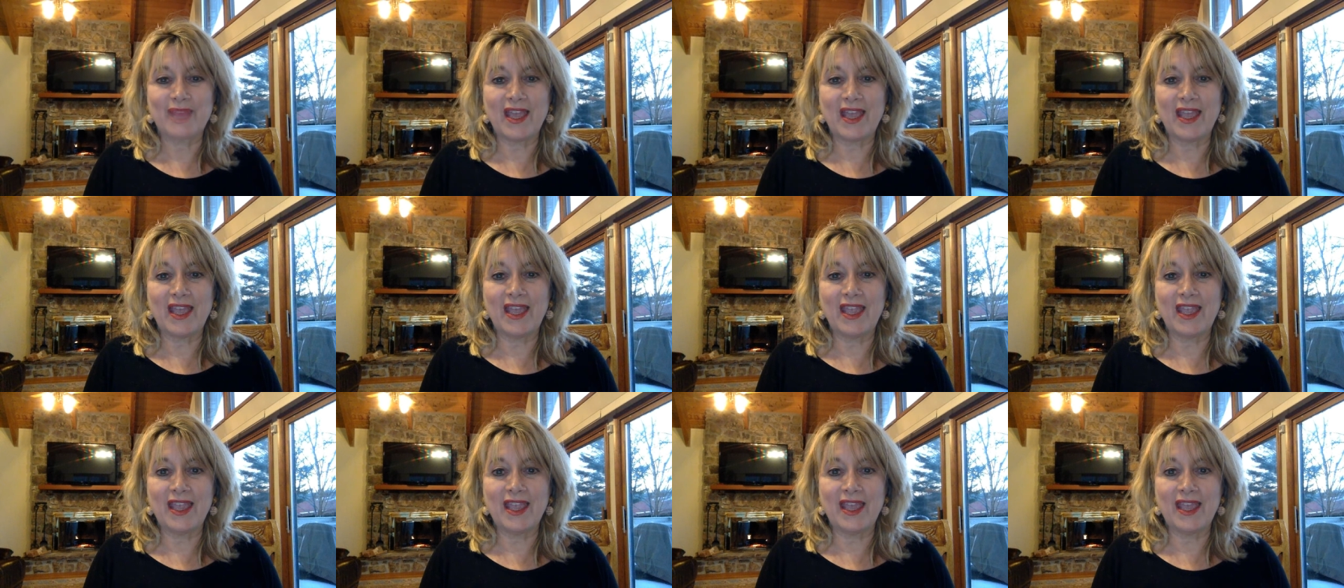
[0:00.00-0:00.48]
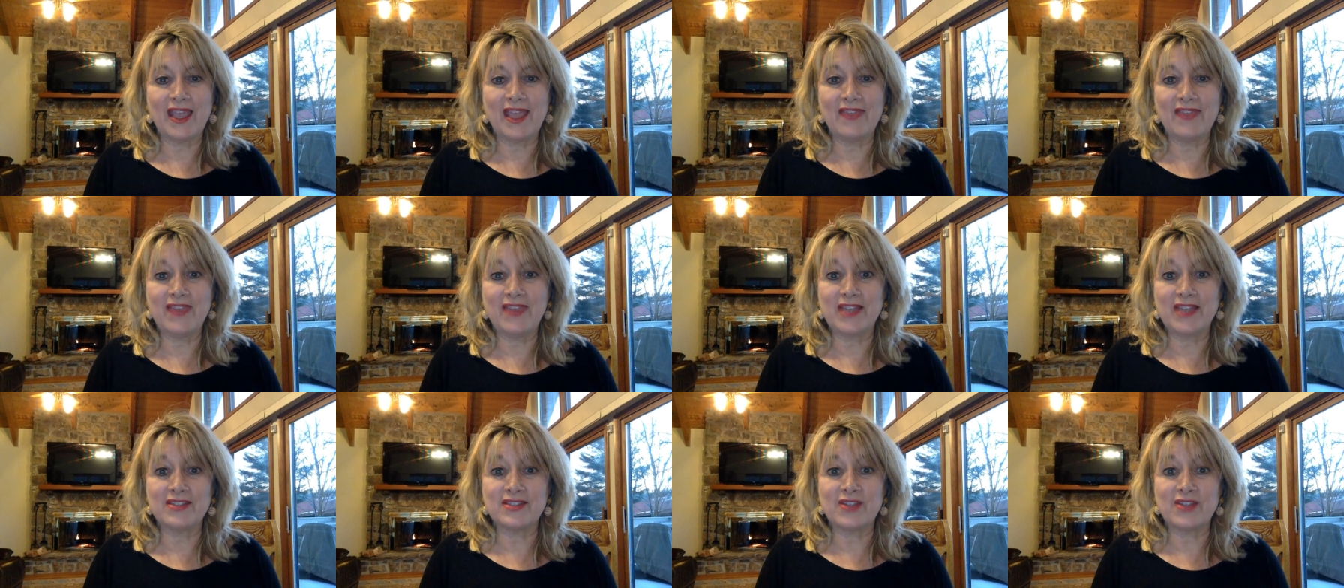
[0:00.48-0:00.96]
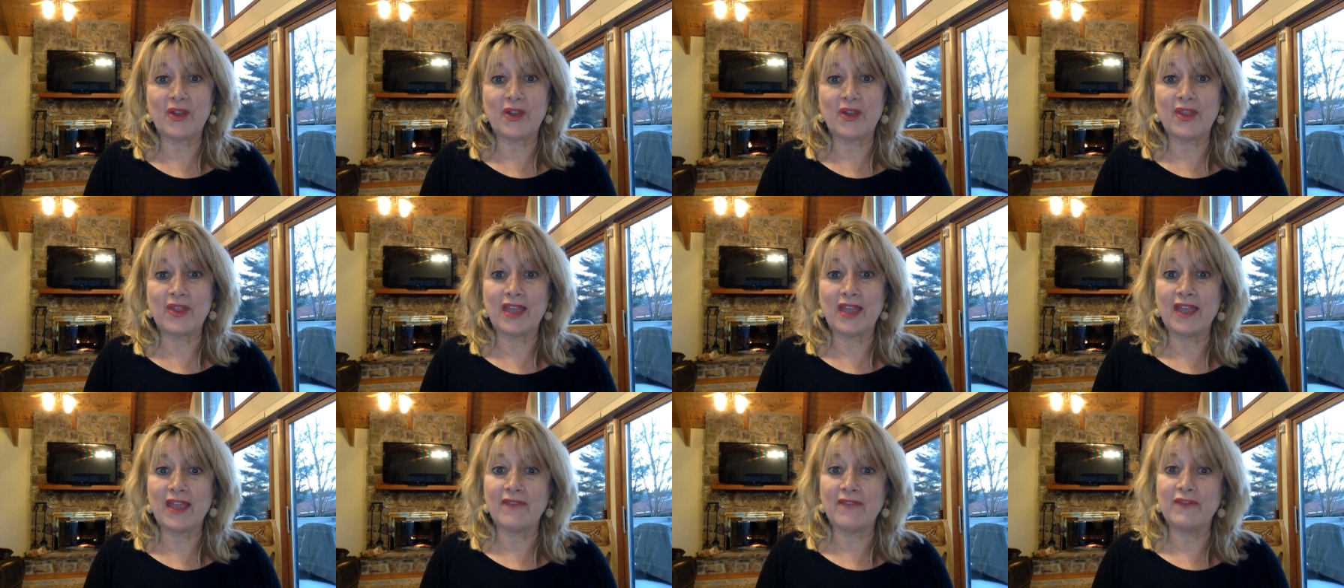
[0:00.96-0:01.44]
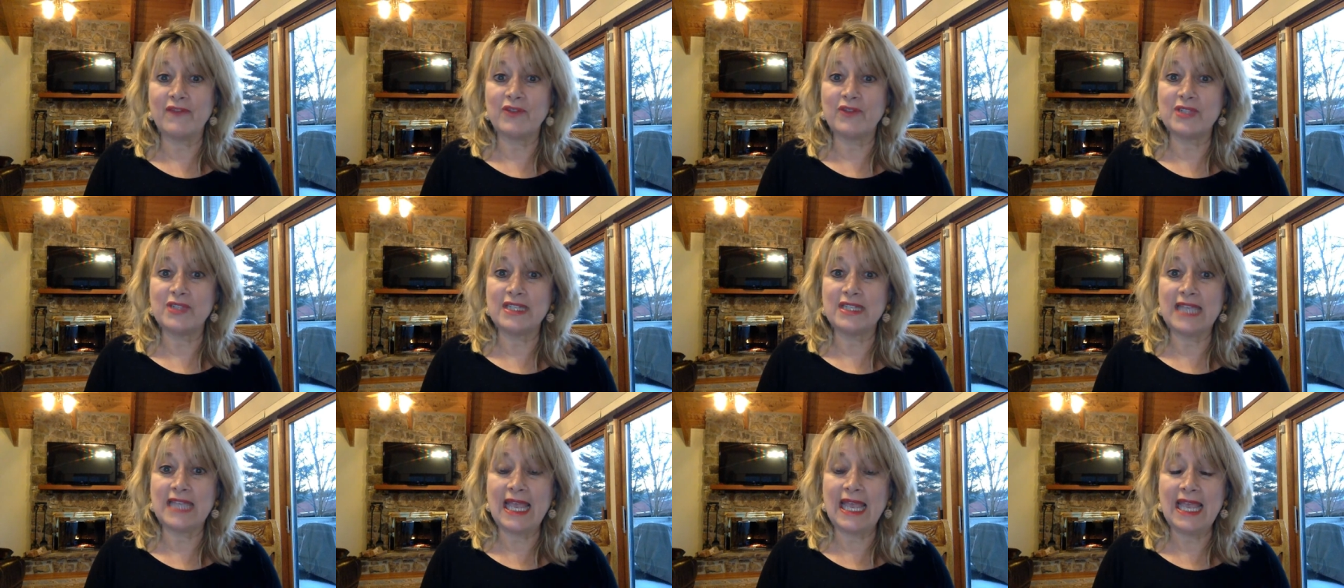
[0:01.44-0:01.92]
And that's all I have for
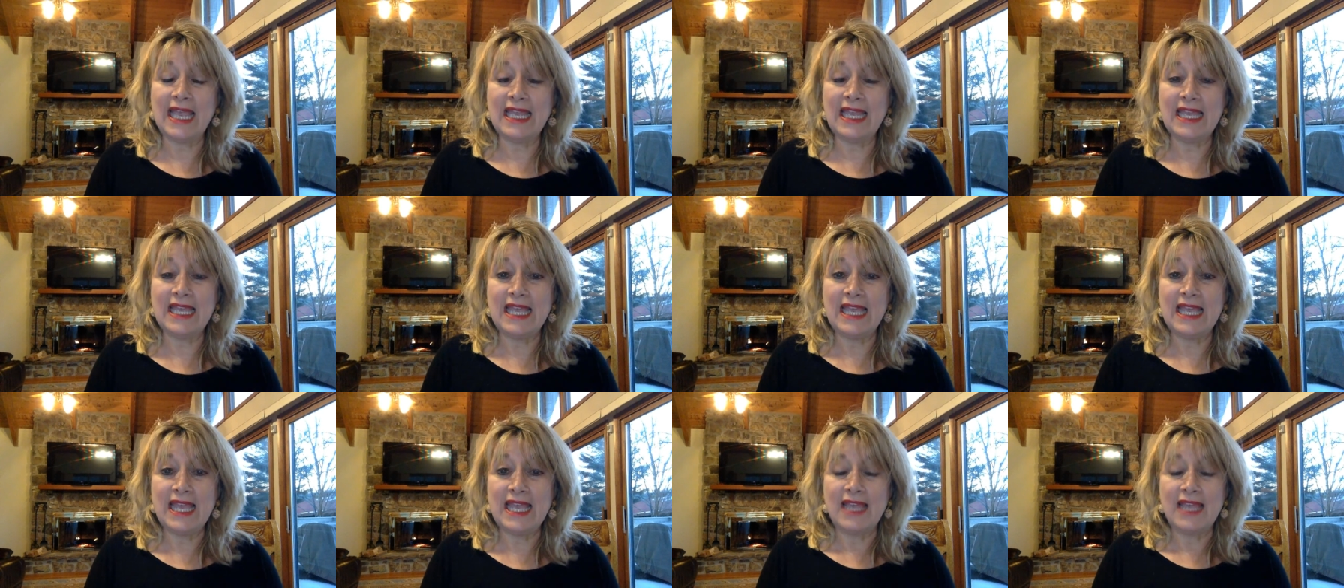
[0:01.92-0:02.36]
today.